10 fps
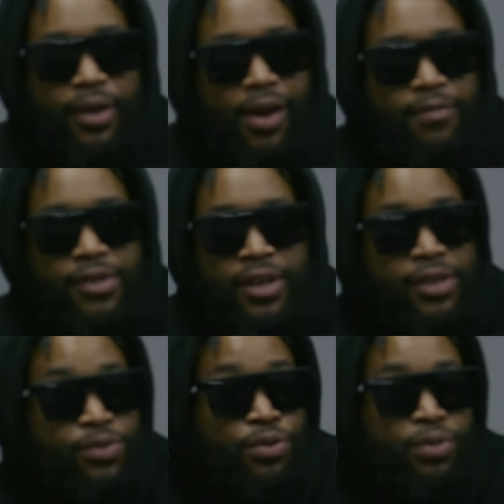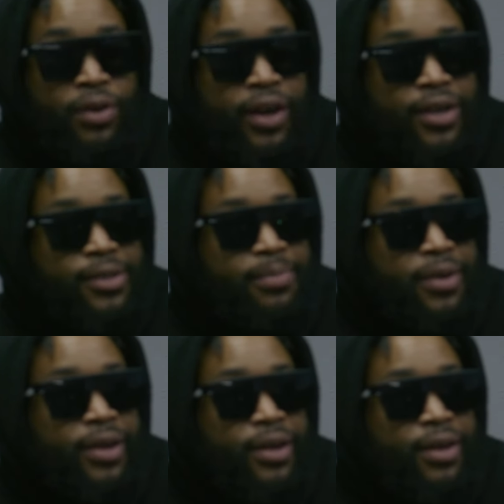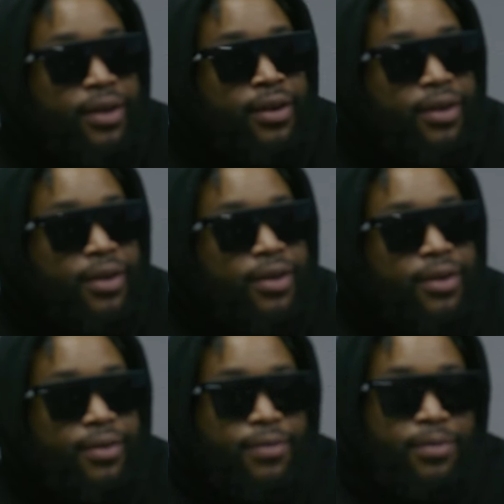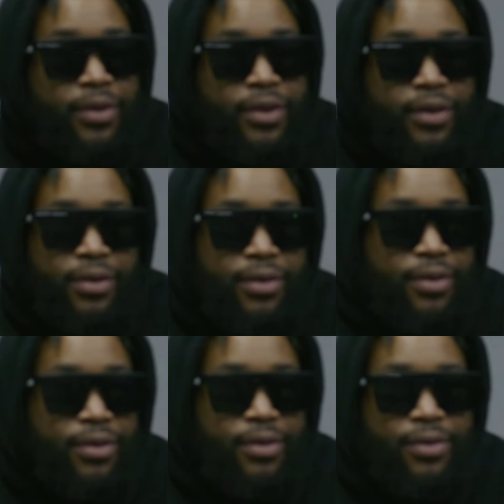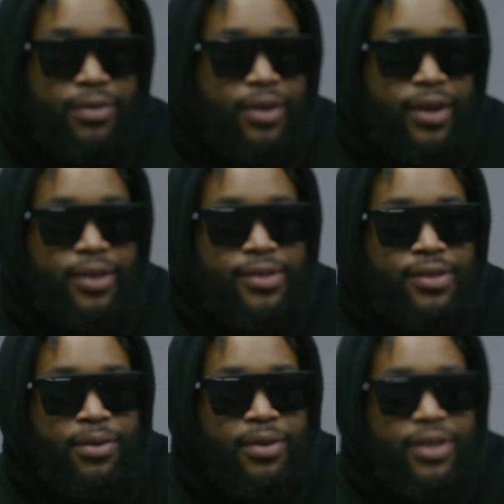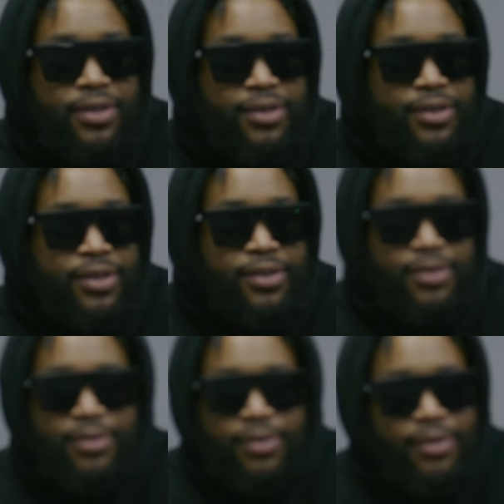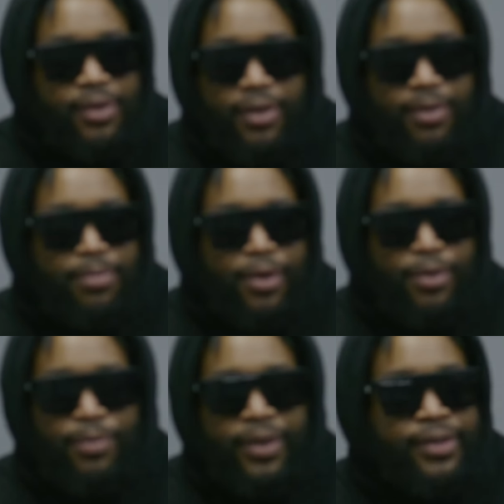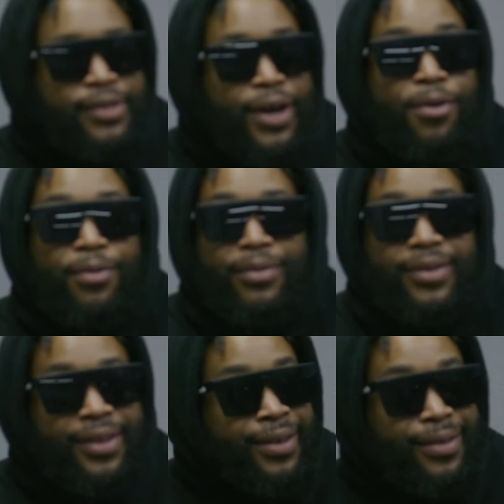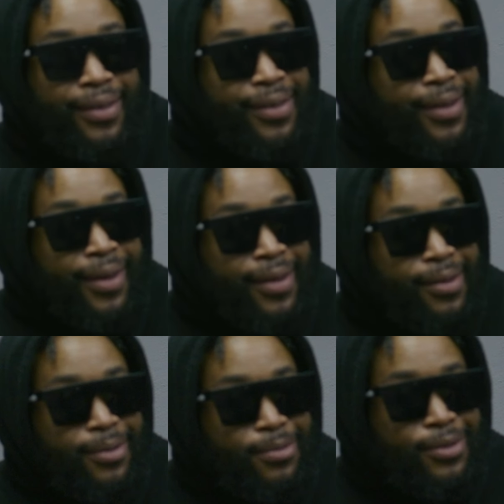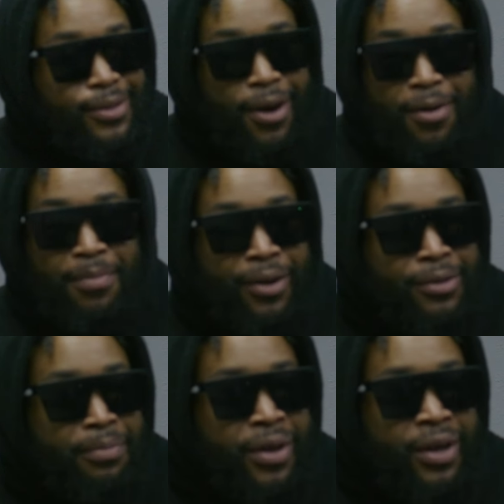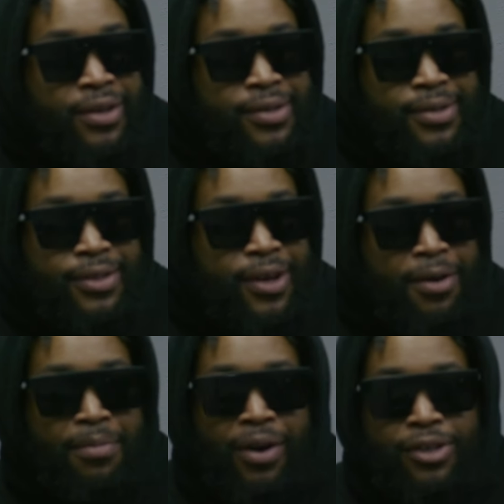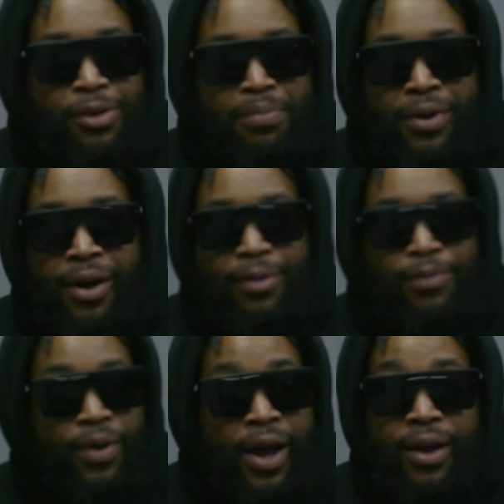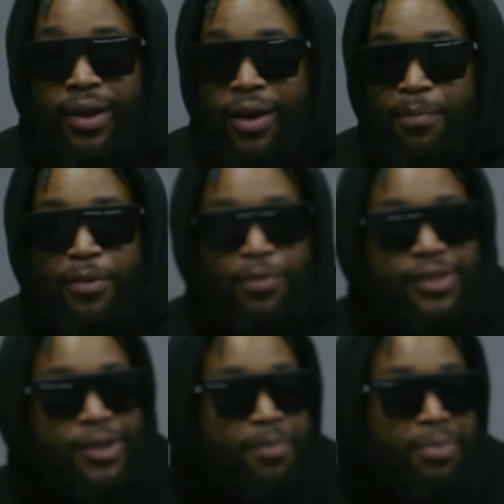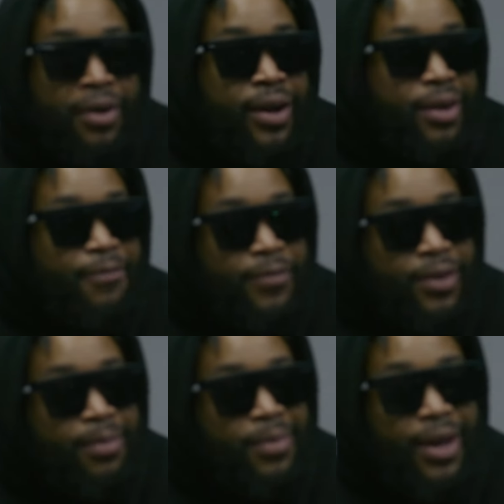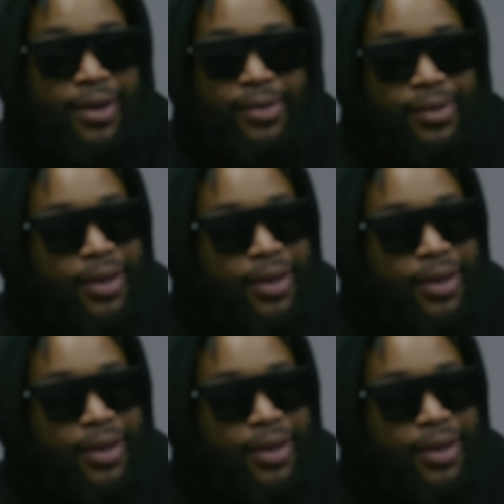Conversation rule the nation, man. For real. Like it's so easy to just, bro. We can talk. Talk about the business. Talk about your problem. I can help you with your brand. You feel me? I done